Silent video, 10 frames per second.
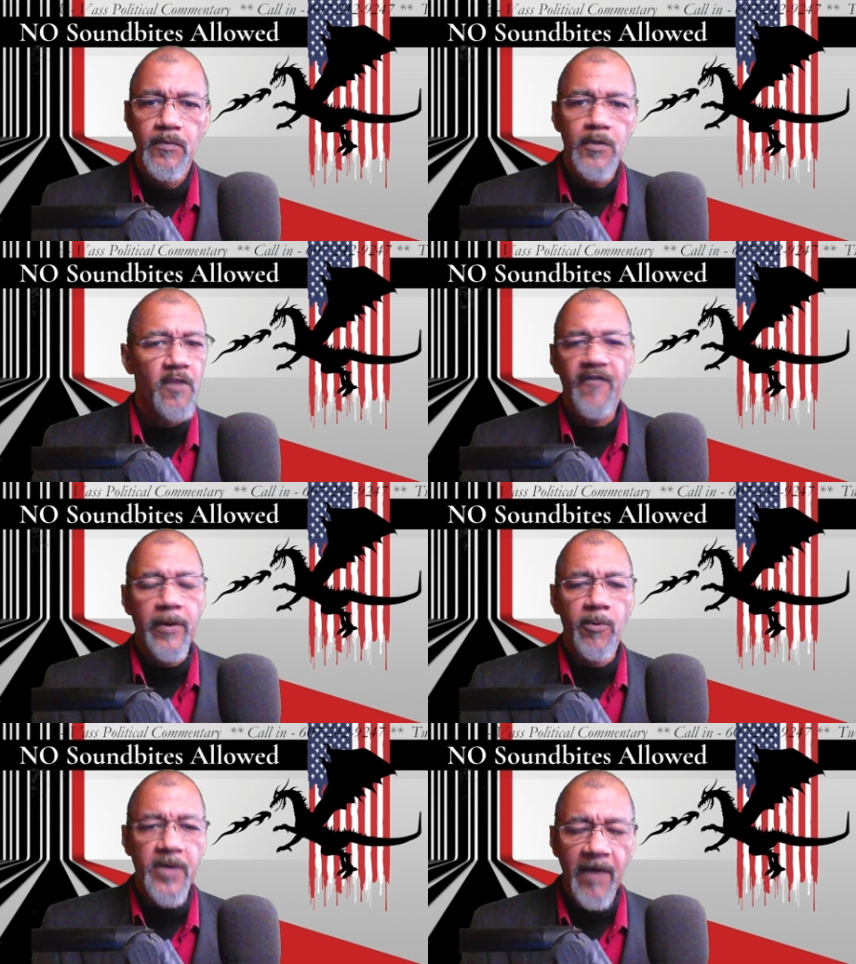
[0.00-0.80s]
The federal
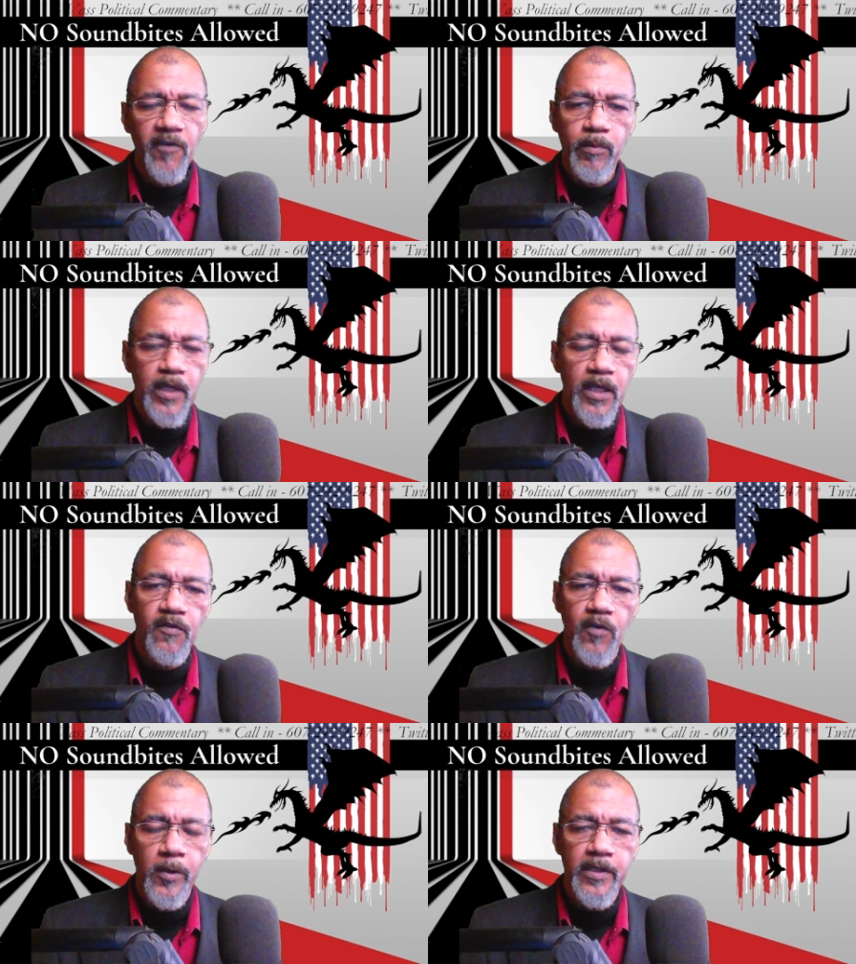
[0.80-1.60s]
government isn't
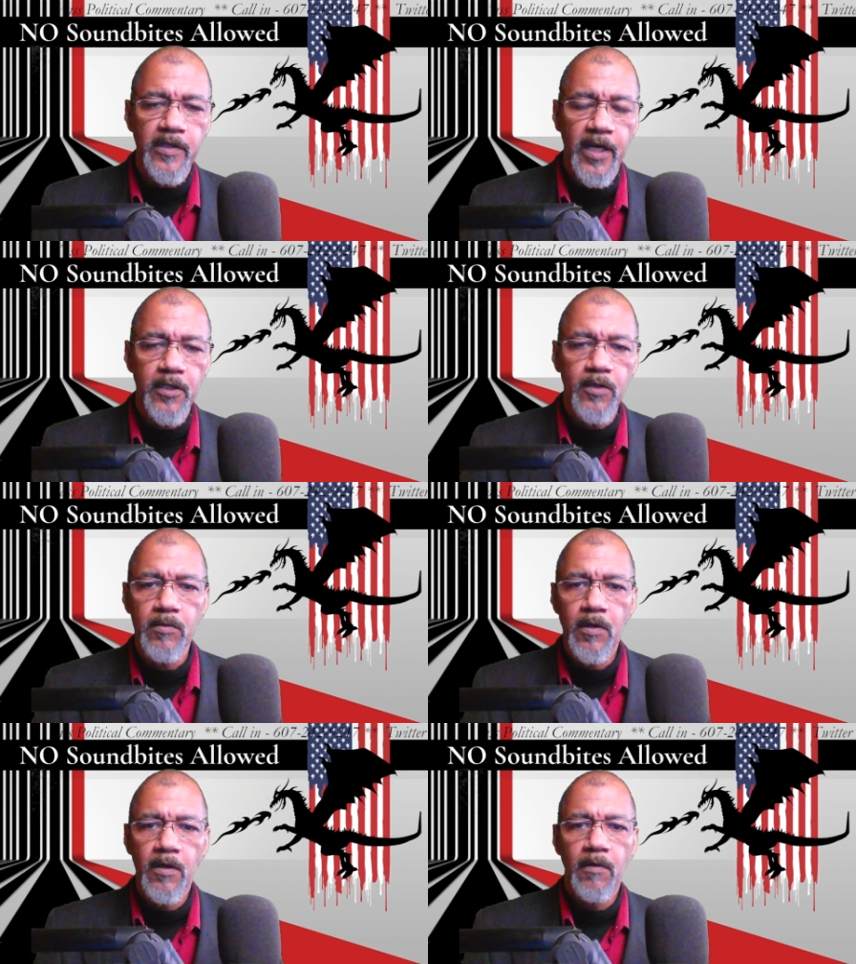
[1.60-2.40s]
going to tell you.
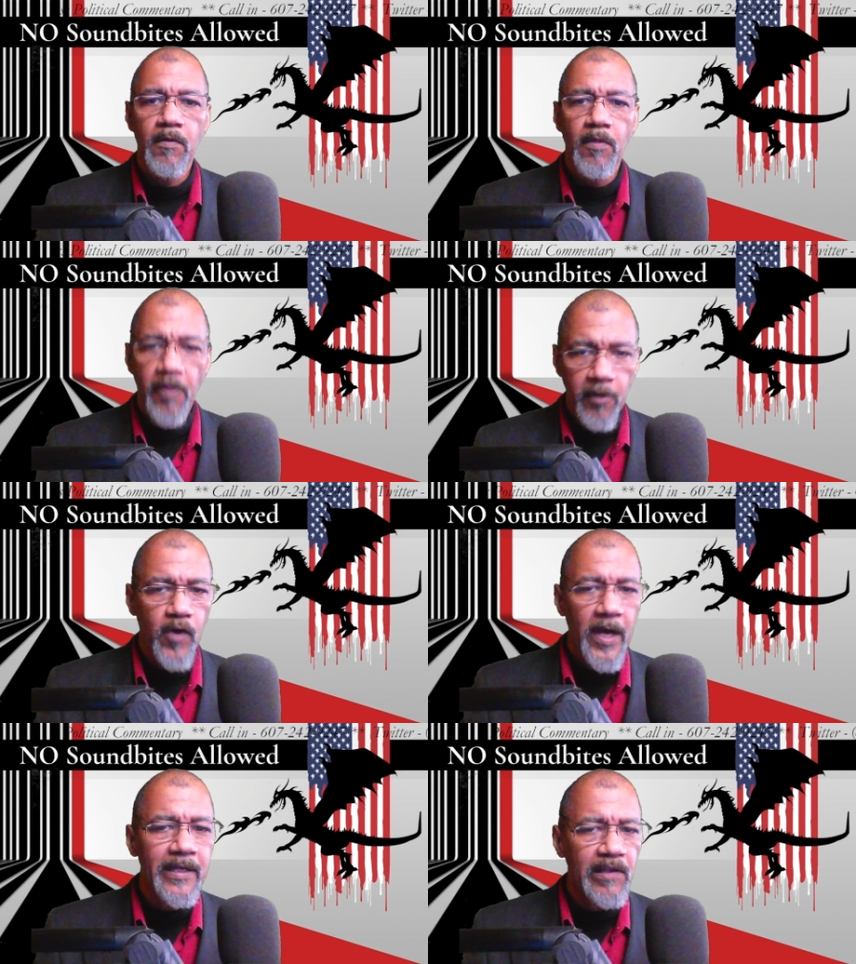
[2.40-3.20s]
They're
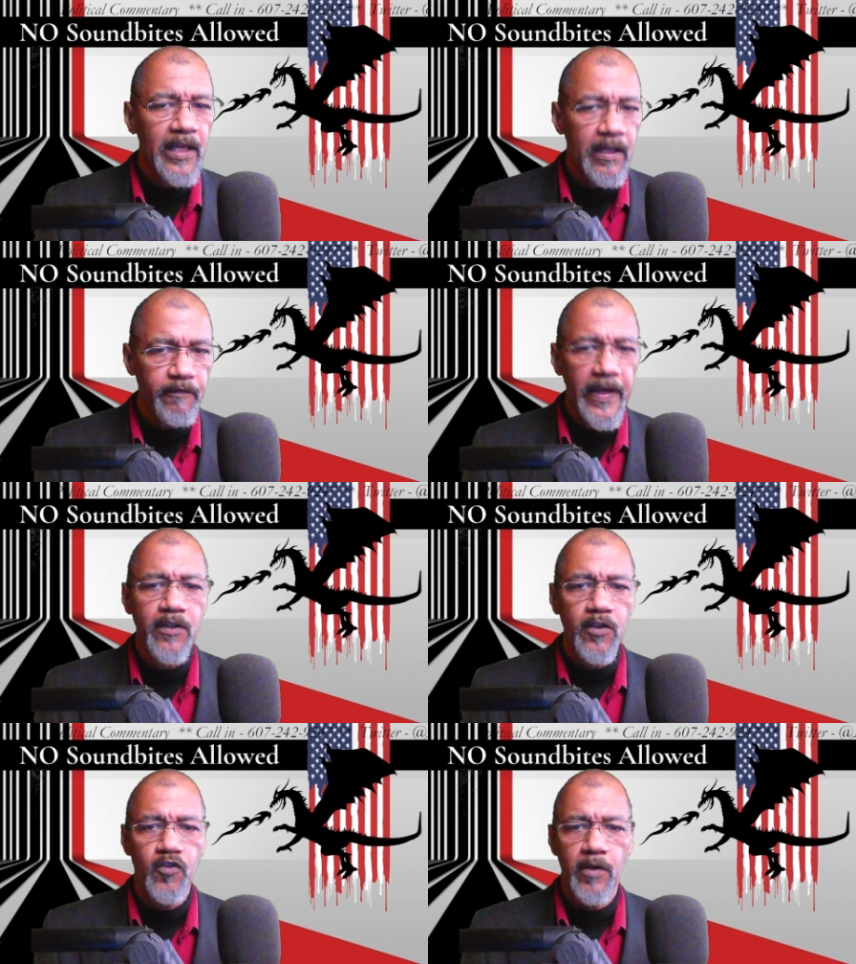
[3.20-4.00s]
trying to take
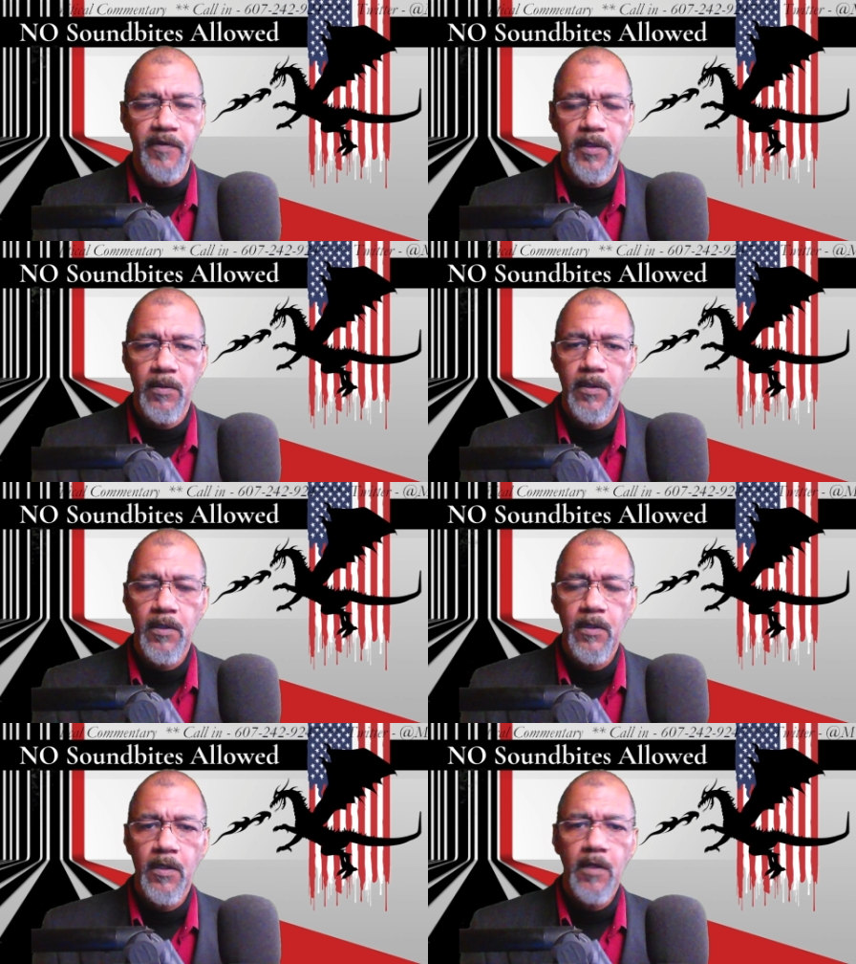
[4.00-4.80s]
advantage of you.
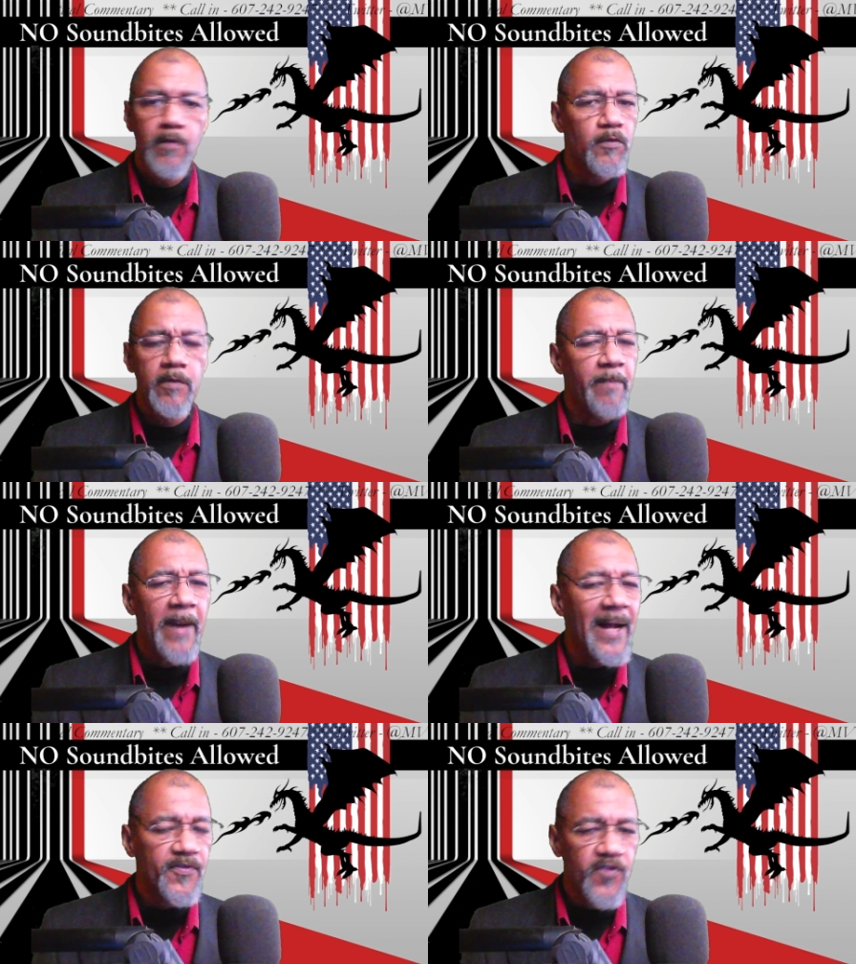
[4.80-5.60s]
The
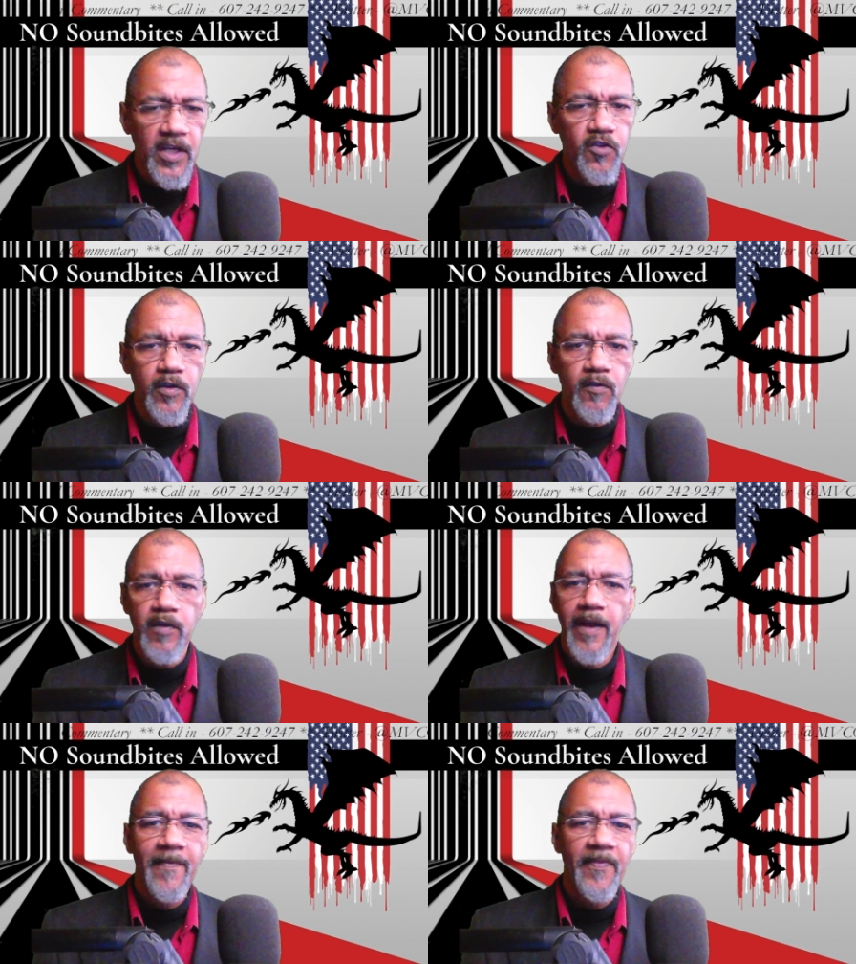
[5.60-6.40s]
politicians,
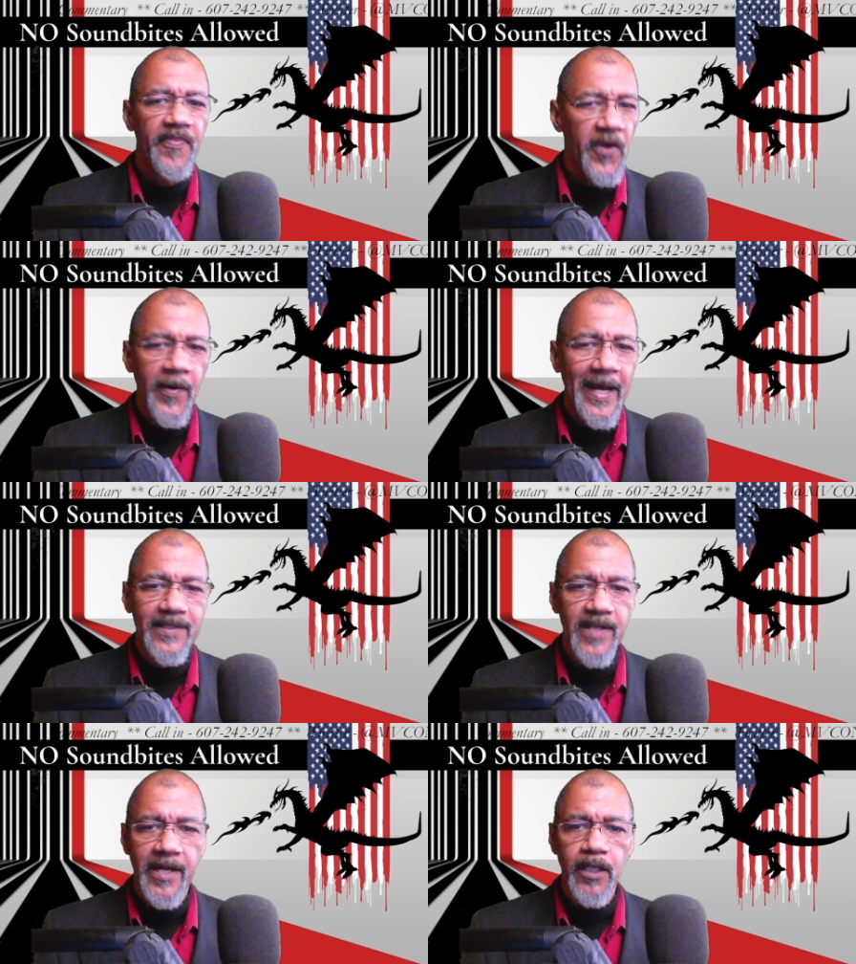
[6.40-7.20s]
they're not
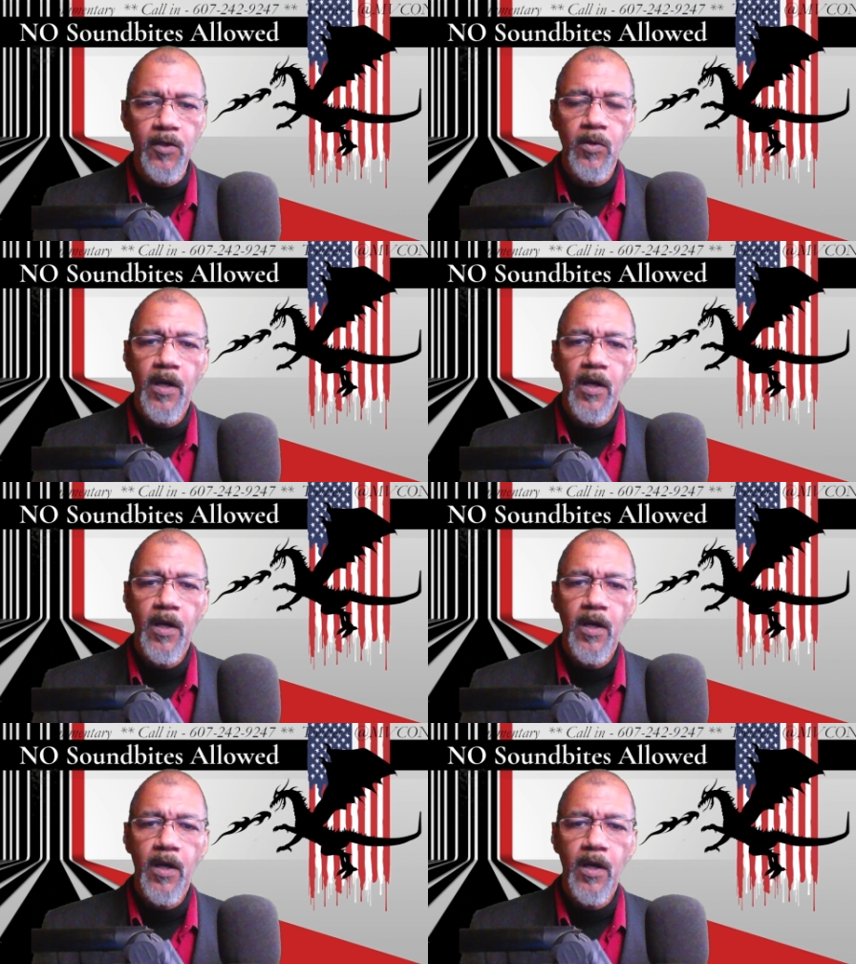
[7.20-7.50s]
telling you.